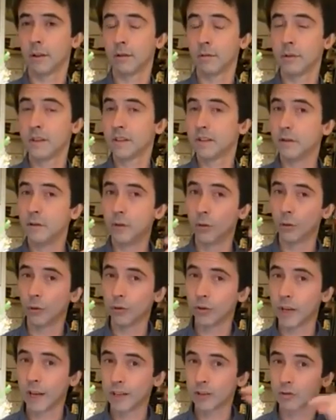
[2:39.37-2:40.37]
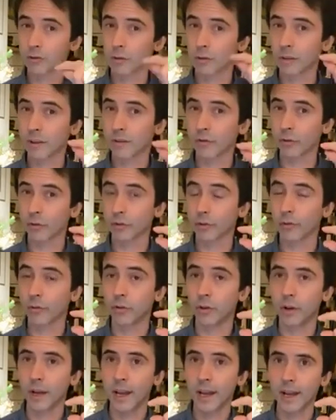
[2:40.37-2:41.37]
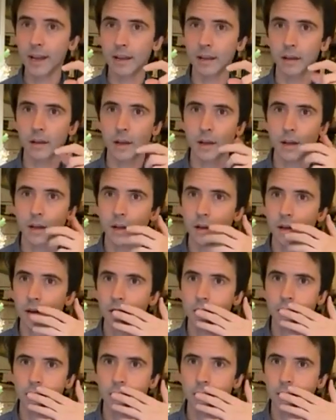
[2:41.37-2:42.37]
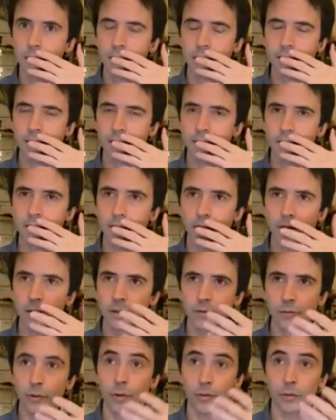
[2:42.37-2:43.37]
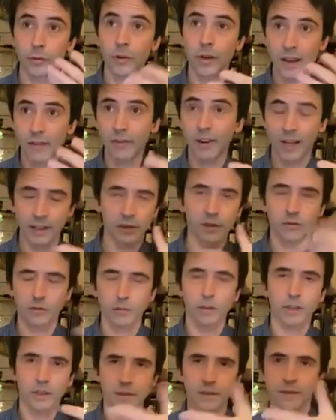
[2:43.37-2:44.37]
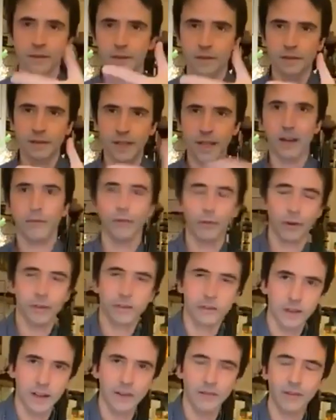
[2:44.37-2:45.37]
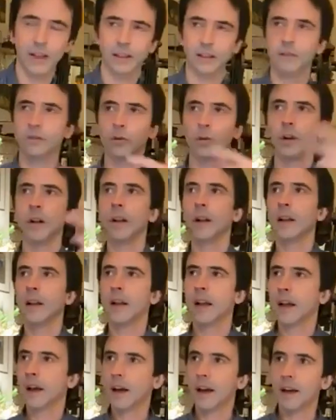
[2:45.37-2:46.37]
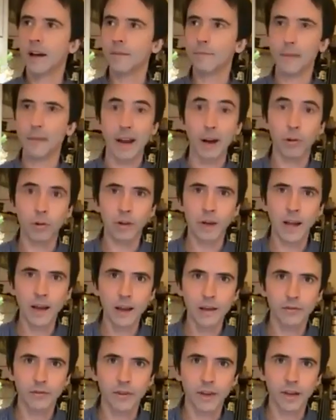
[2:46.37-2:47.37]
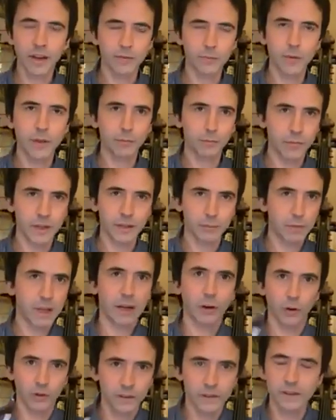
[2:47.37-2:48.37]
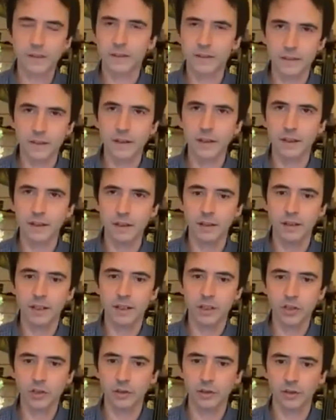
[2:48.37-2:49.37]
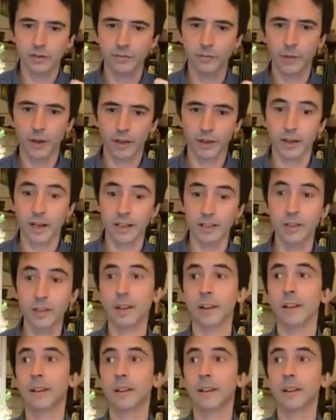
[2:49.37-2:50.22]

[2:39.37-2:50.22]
is no natural in front of the A and in front of the A flat. So therefore it's a A flat. So my whole life I've been, because it's in the edition of Bernreiter,